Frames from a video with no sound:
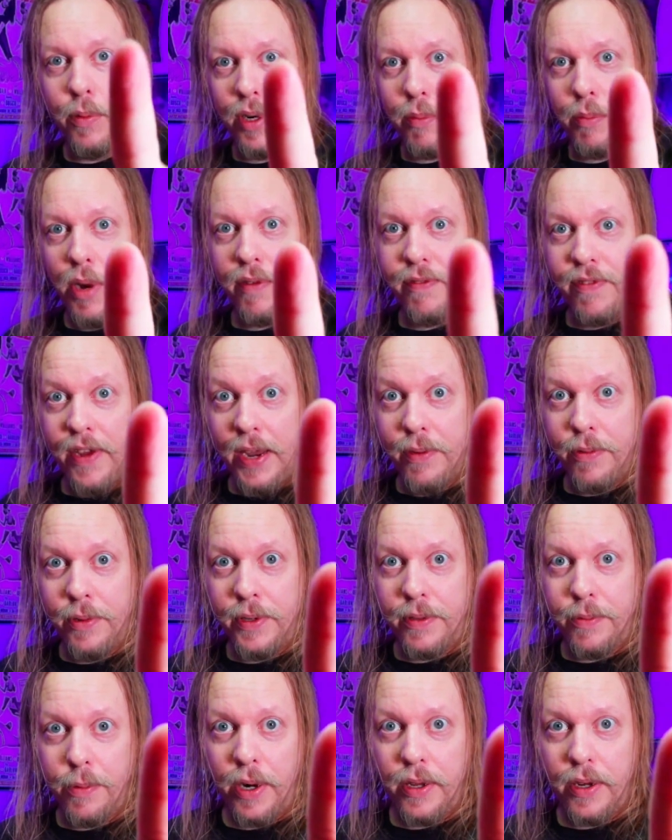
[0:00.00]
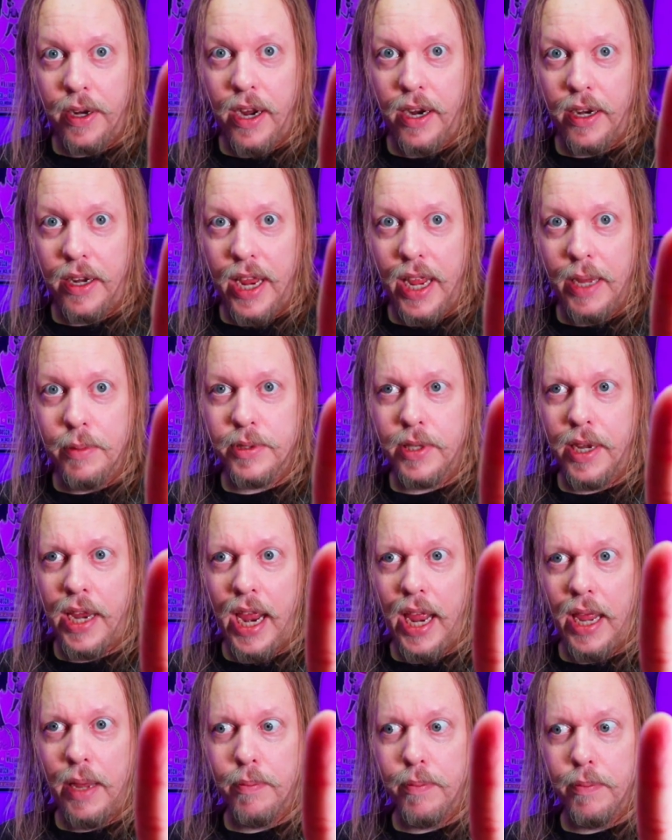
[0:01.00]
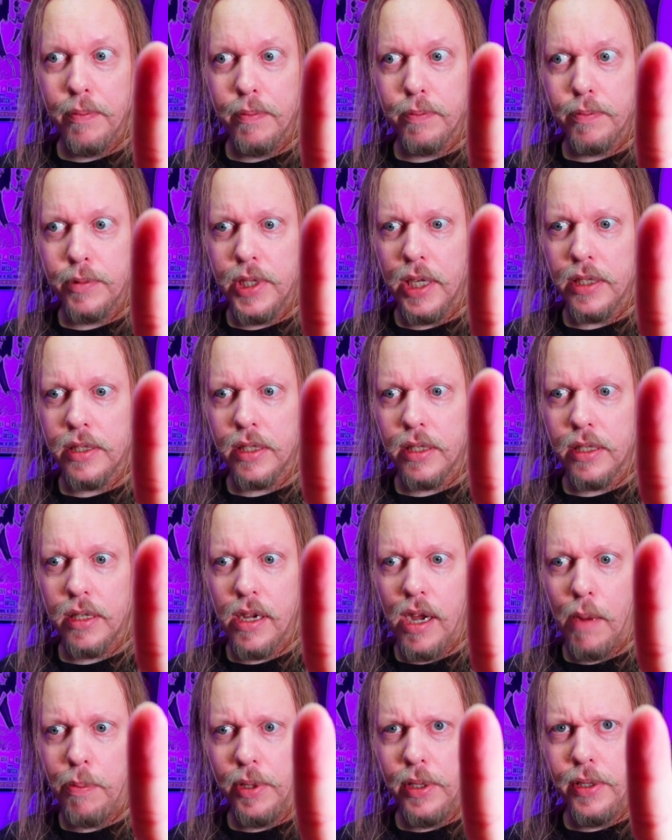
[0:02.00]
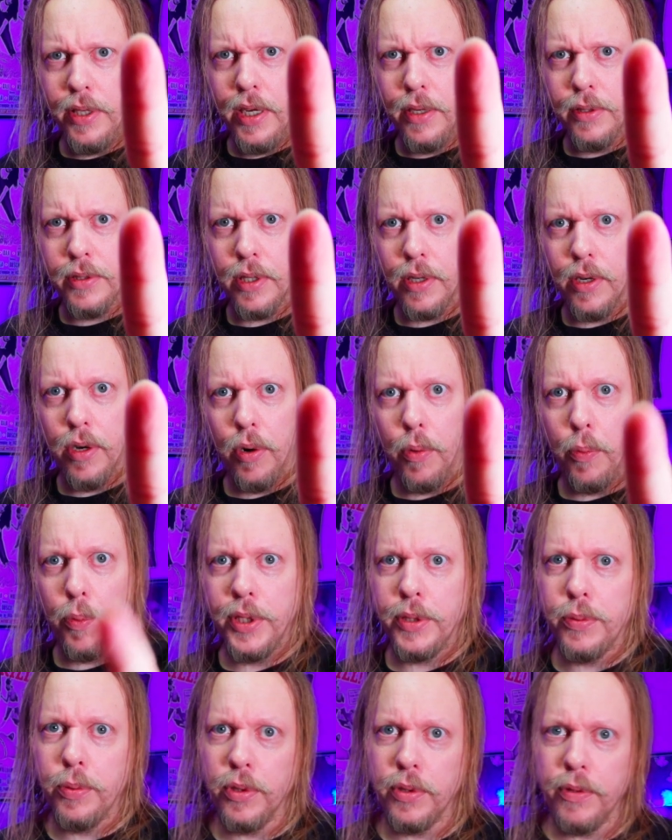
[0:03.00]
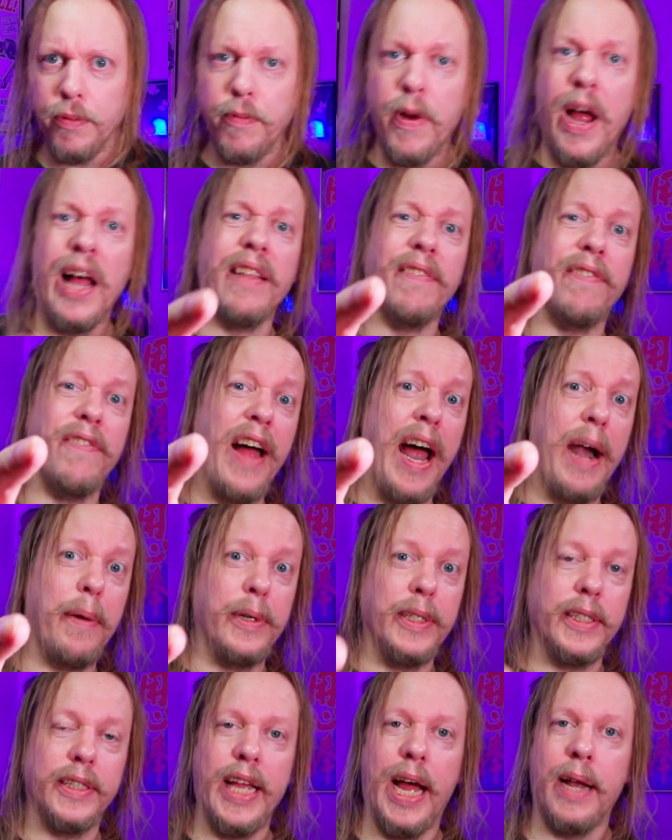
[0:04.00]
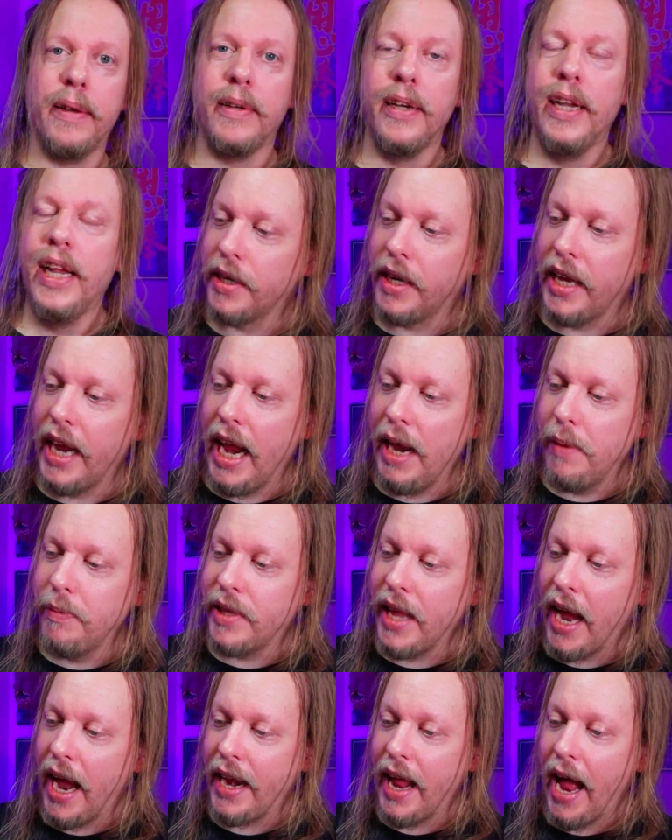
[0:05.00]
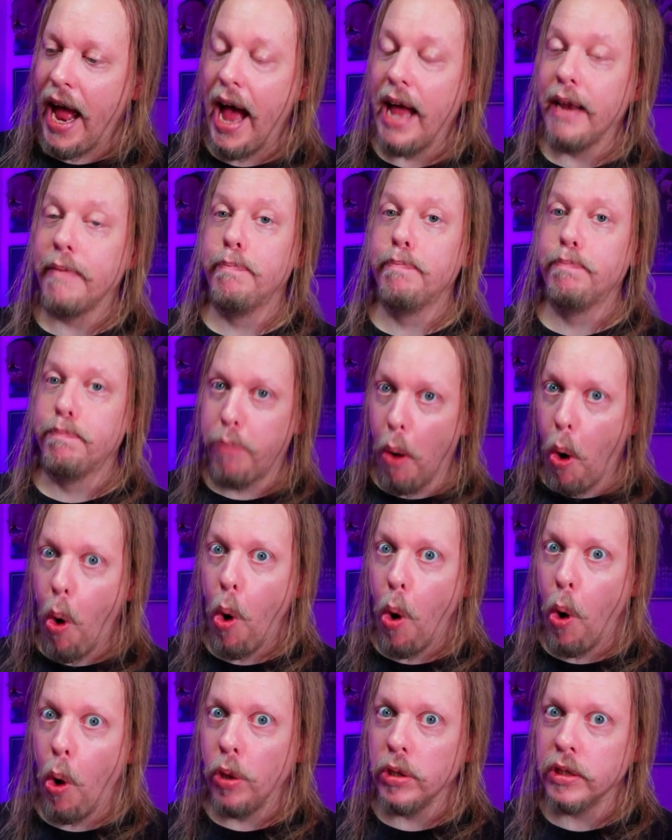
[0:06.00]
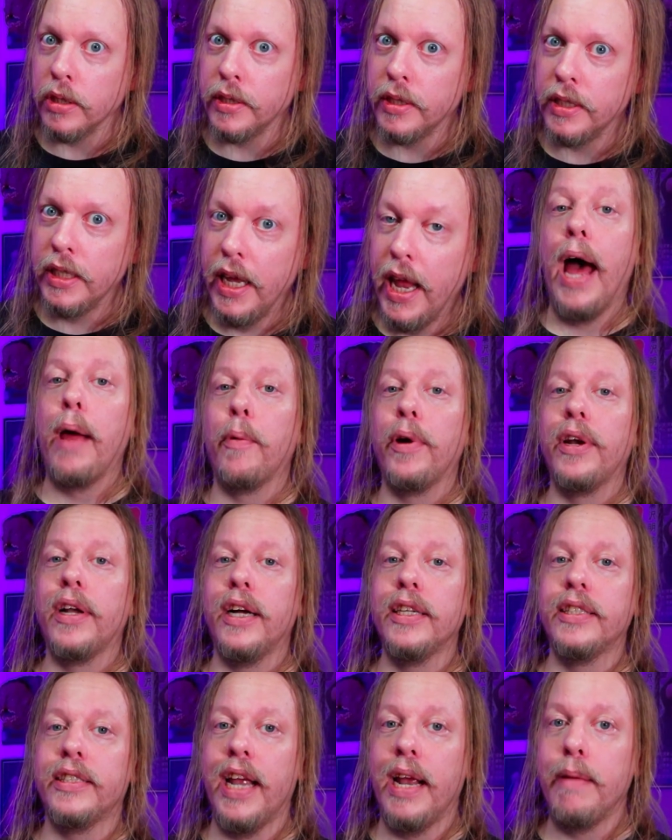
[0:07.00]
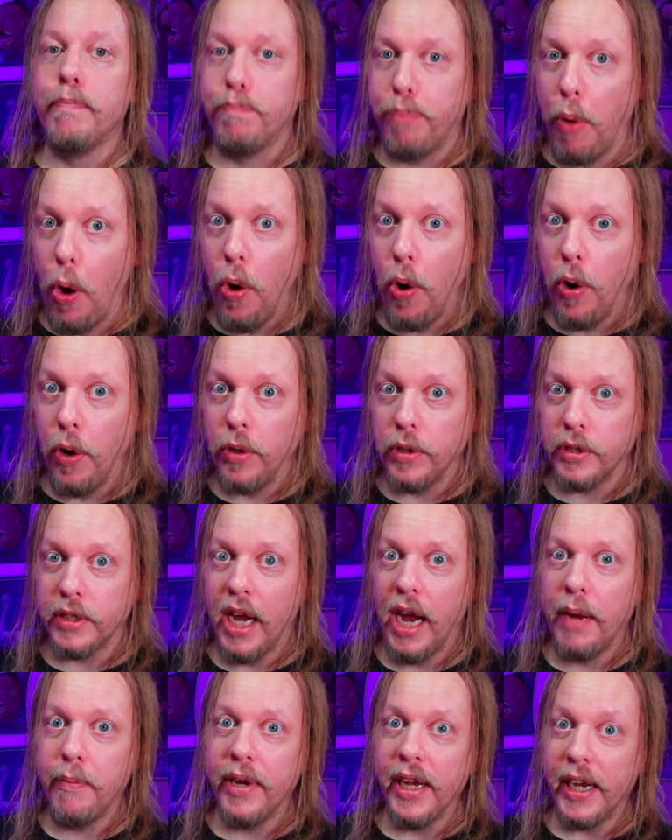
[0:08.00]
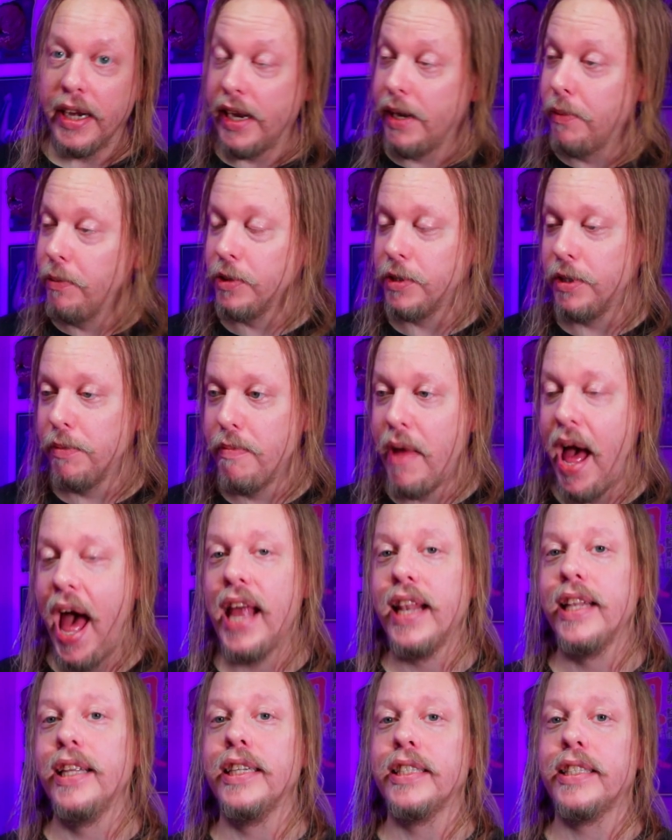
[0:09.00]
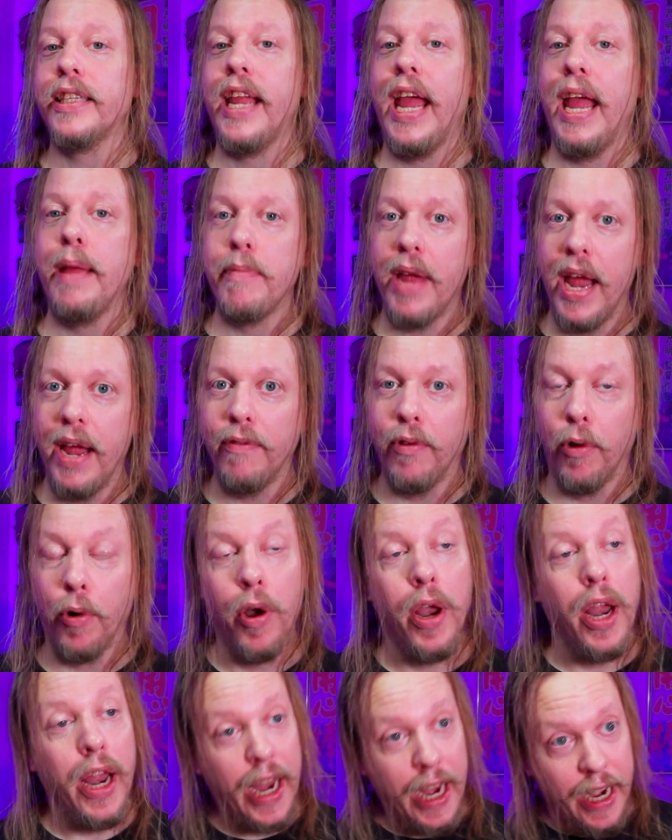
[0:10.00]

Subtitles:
one of my favorite run and gun games came just a couple of years ago, which was Valfaris. That was a game that had balls. And when I say balls, I mean it was the manliest game ever. It